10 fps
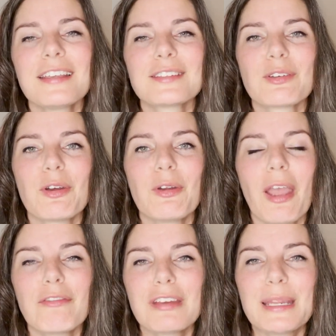So
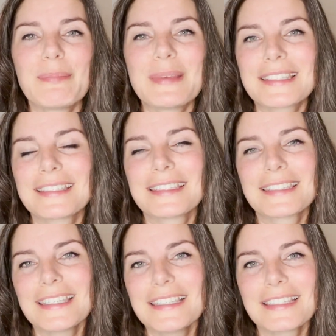I really missed the
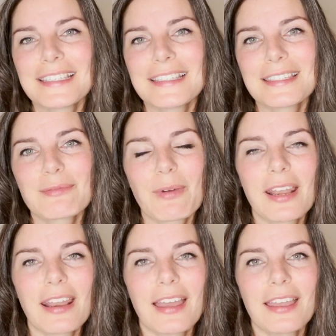seasons
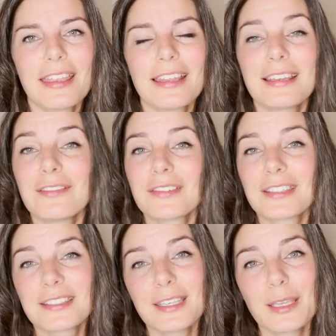when I lived
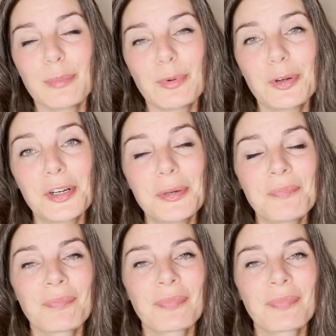in Singapore.